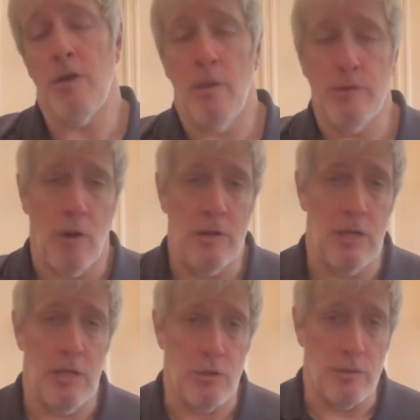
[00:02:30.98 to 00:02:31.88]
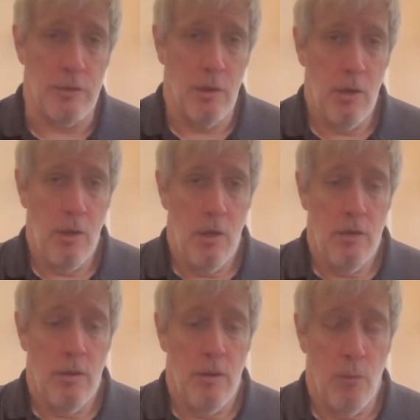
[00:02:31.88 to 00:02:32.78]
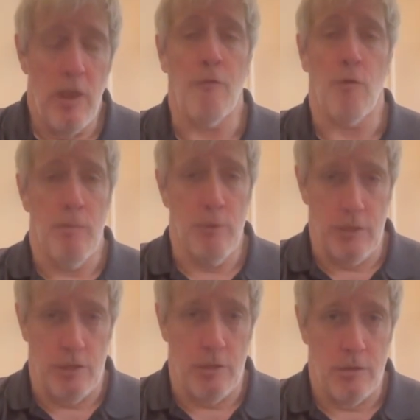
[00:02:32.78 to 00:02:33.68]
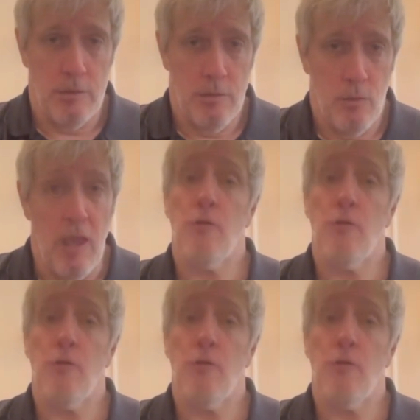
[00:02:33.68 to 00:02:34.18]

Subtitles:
are always great teachers. We have great musicians. We have